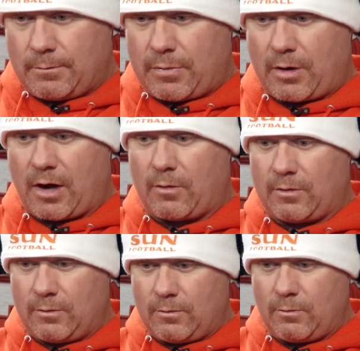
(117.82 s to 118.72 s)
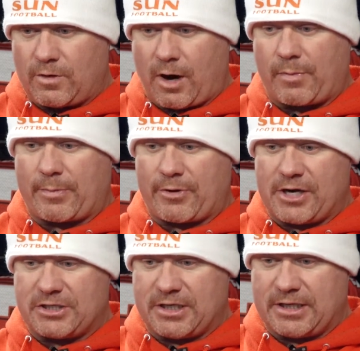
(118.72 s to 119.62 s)
But with our
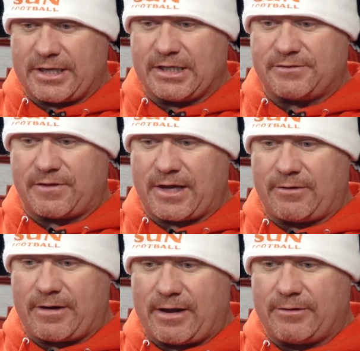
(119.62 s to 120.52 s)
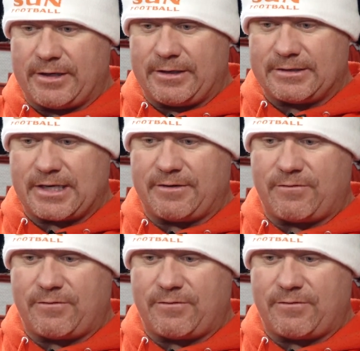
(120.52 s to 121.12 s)
preparation and the kids flying around and staying